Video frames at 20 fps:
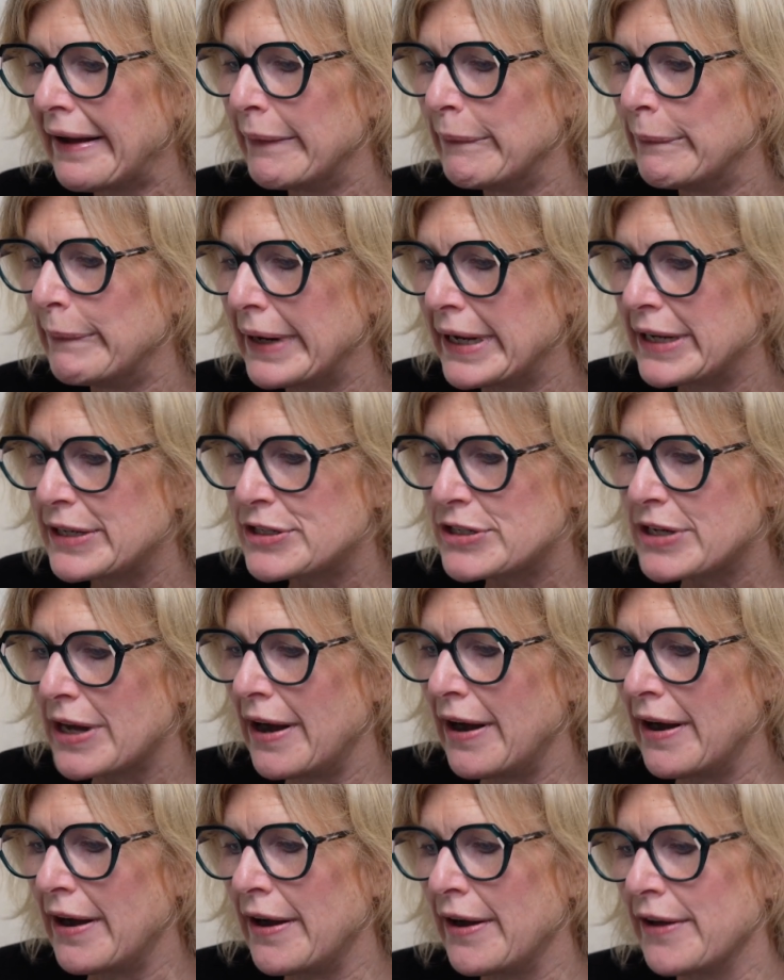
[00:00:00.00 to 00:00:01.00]
which
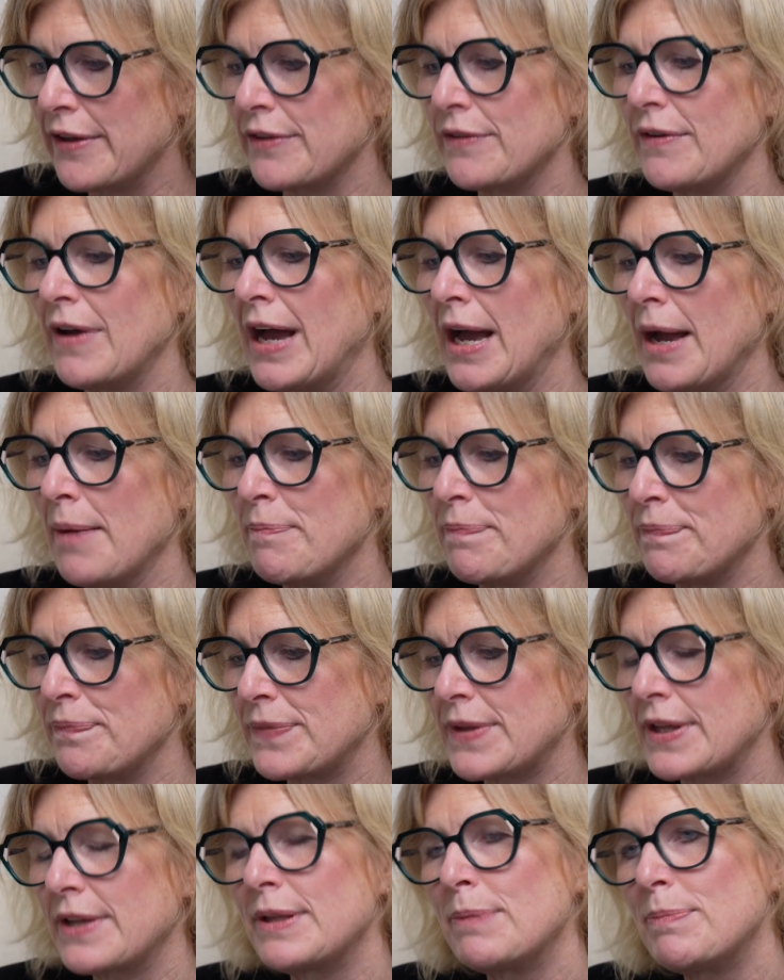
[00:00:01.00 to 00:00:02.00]
are
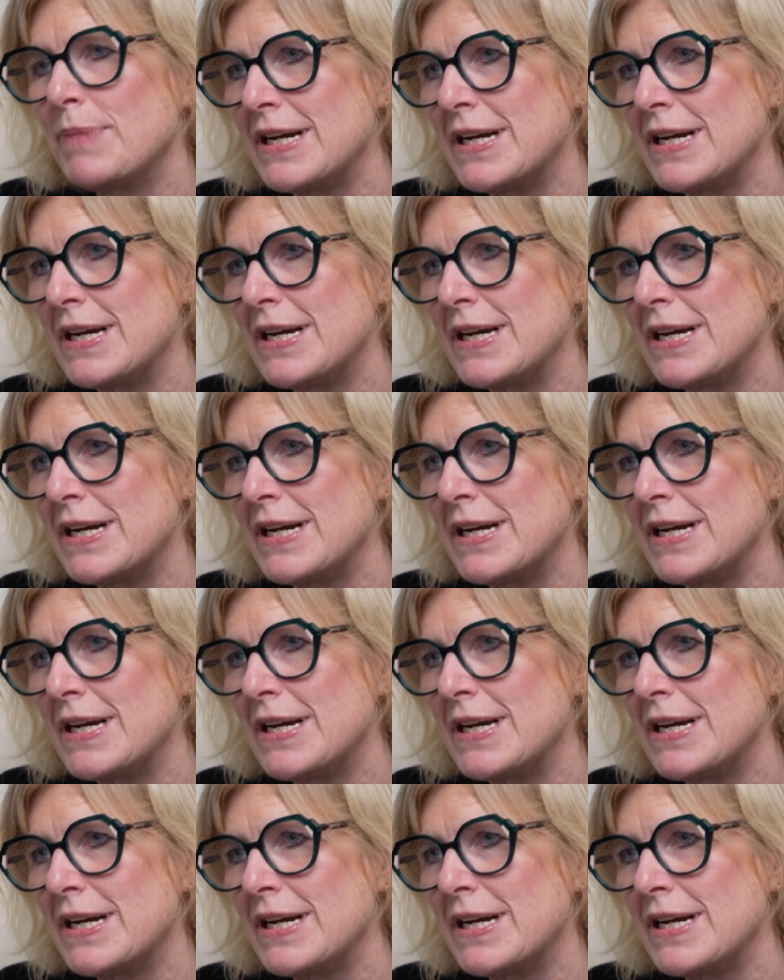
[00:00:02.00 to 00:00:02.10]
the